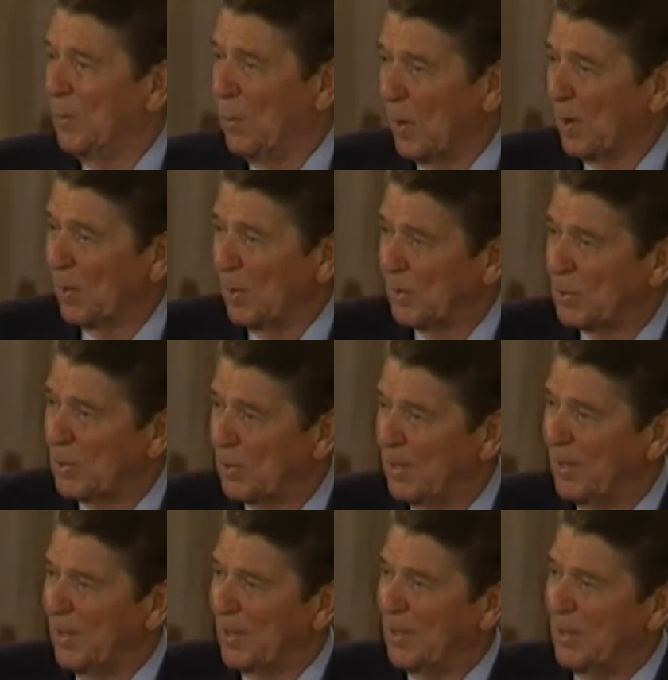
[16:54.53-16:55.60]
where those
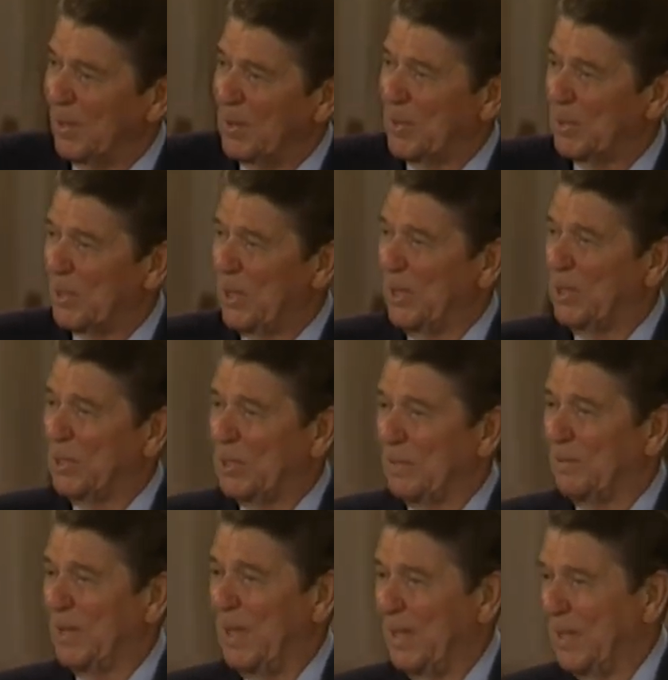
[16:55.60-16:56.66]
negotiations
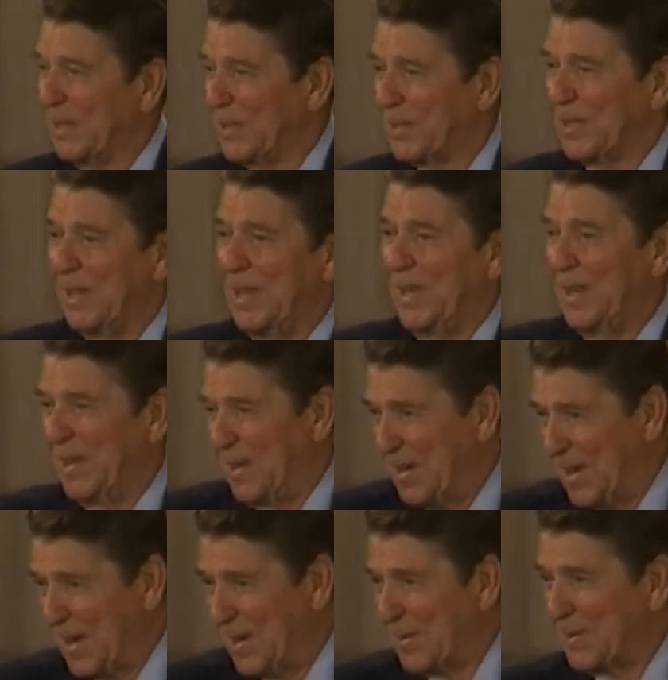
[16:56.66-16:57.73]
have taken us.
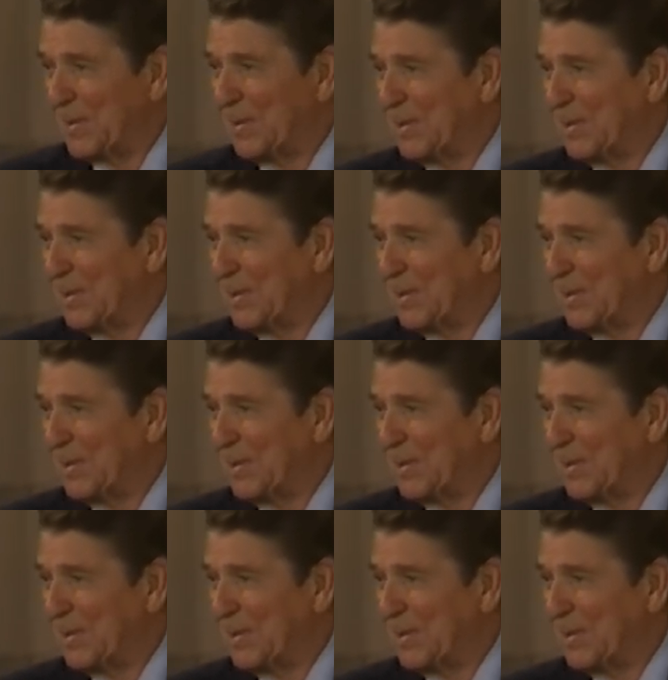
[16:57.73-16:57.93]
Now,